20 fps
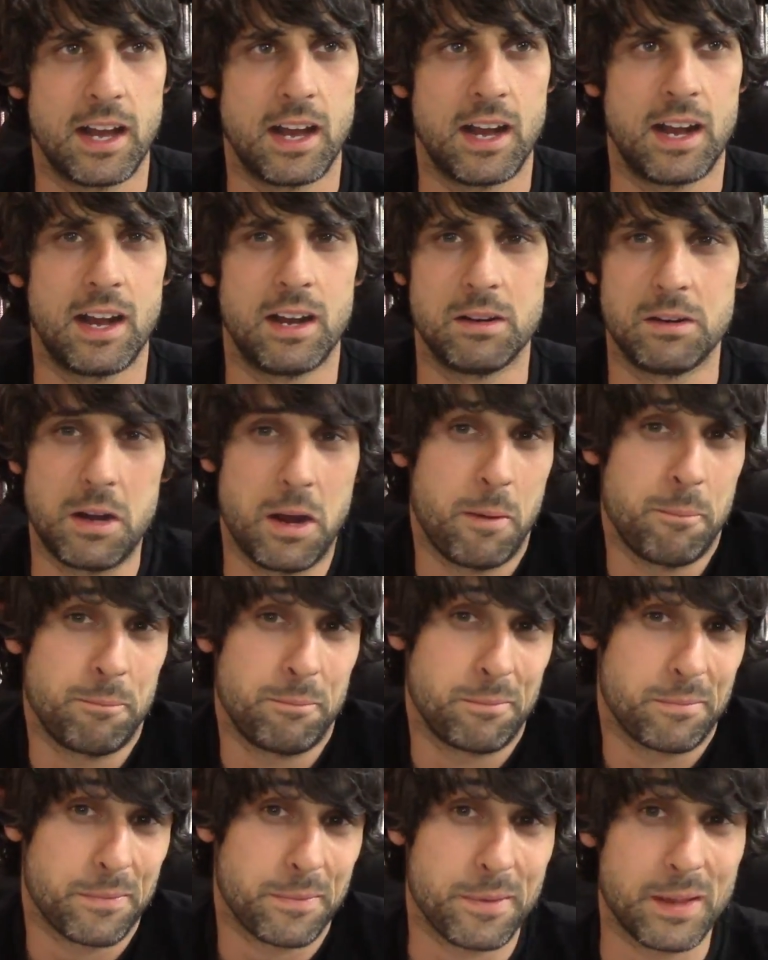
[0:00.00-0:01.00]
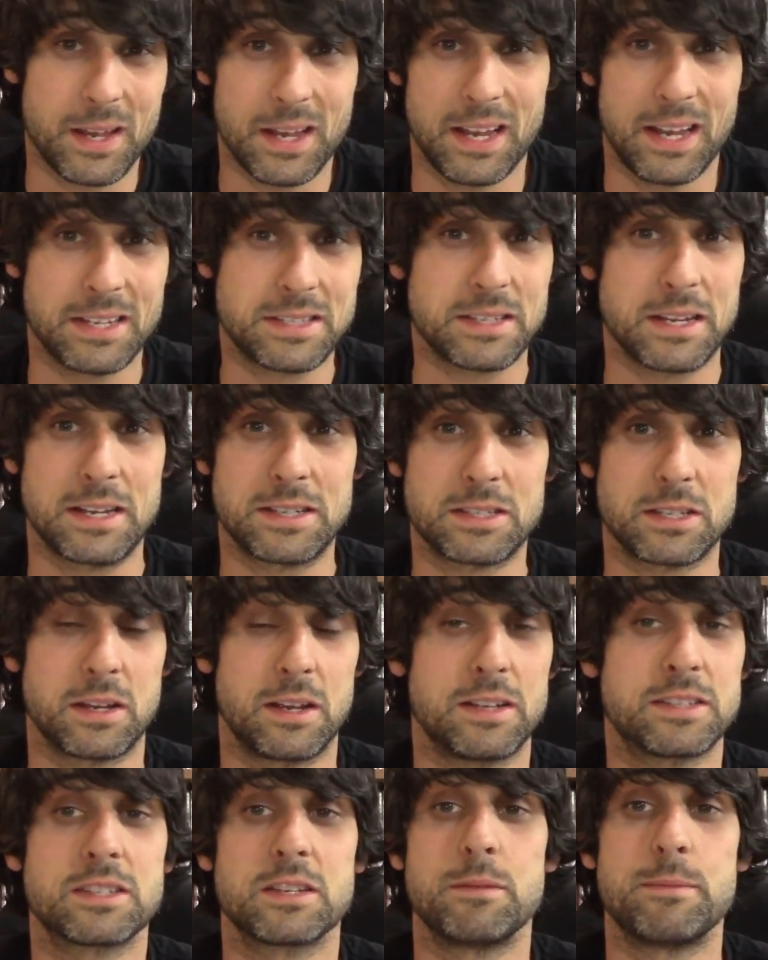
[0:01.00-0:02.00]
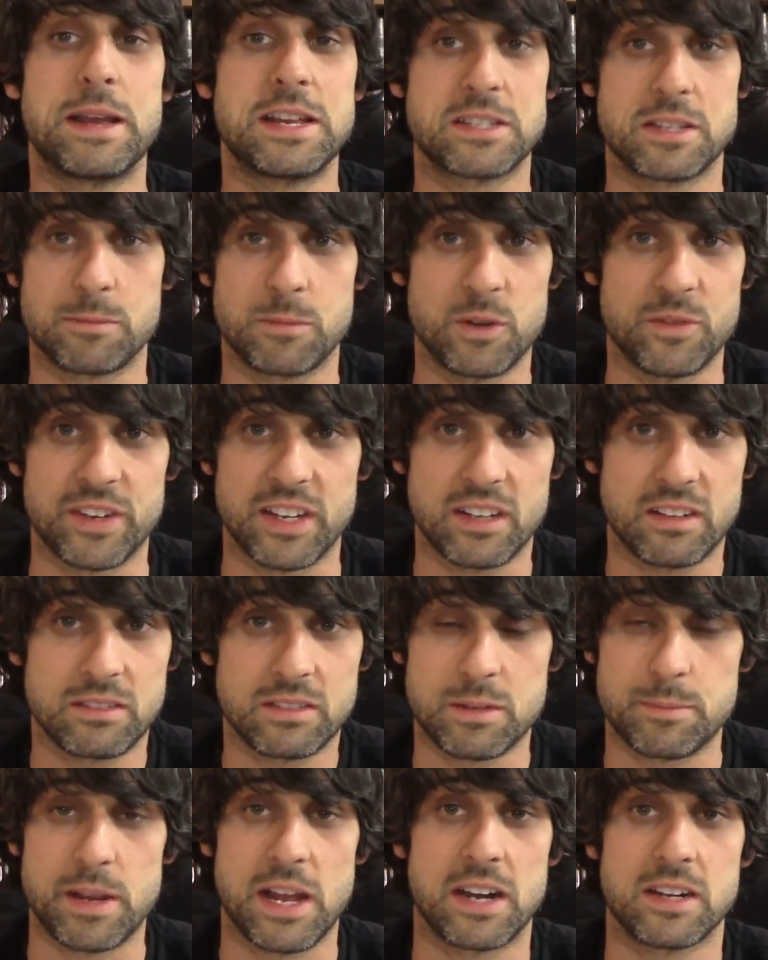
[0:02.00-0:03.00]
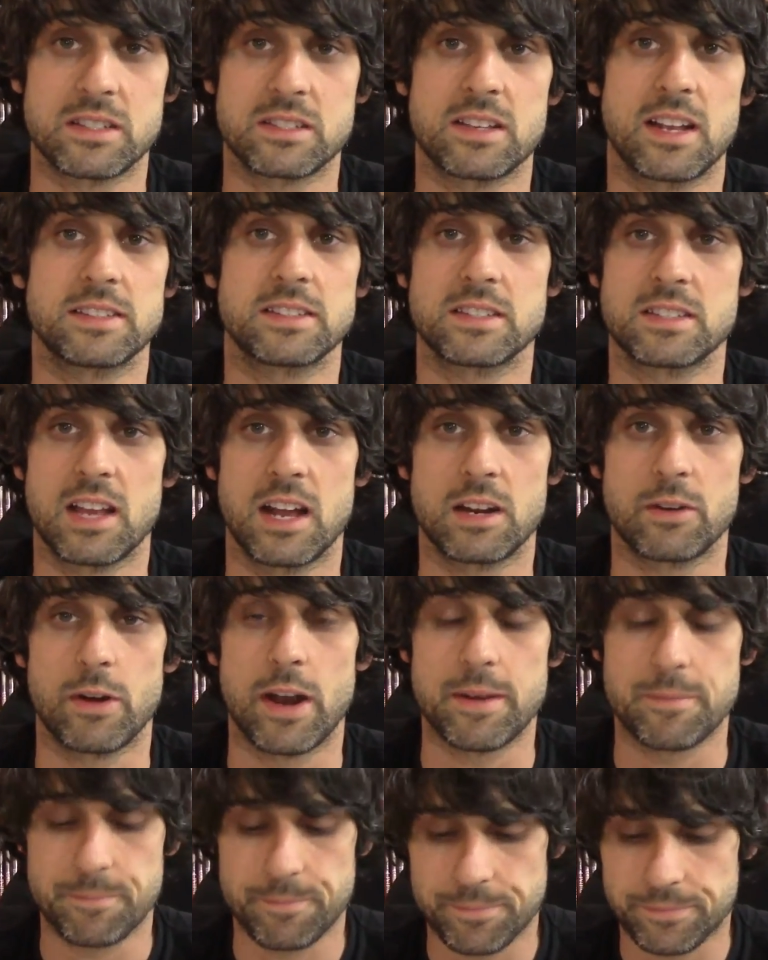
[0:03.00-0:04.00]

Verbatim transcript: Uh, it's it's it's an amazing movie to be honest. Santa Sangre.